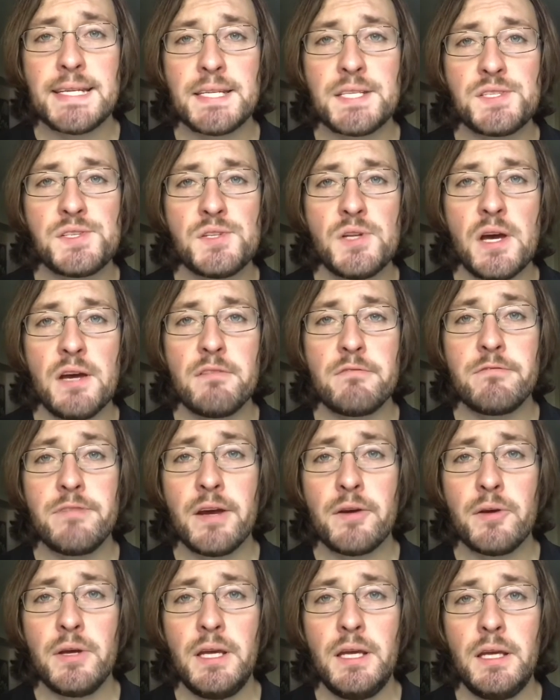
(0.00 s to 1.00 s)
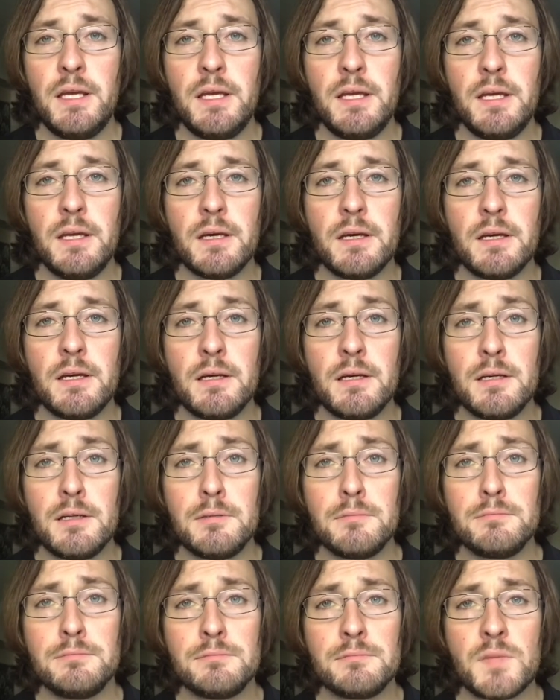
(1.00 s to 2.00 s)
It's not very
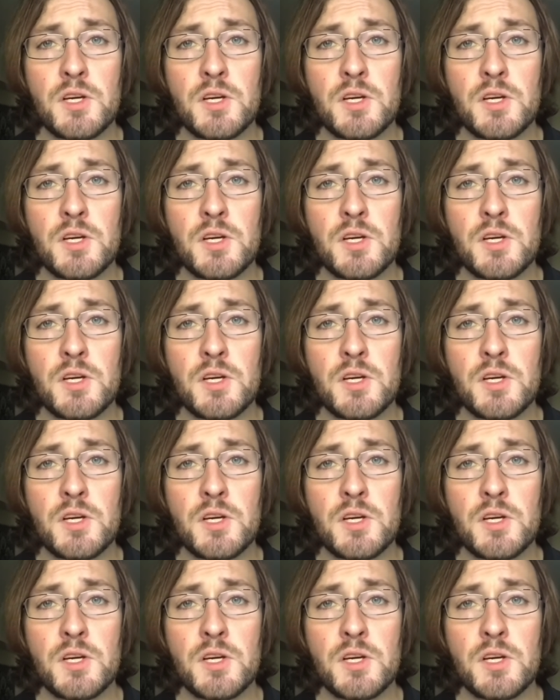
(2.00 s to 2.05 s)
um,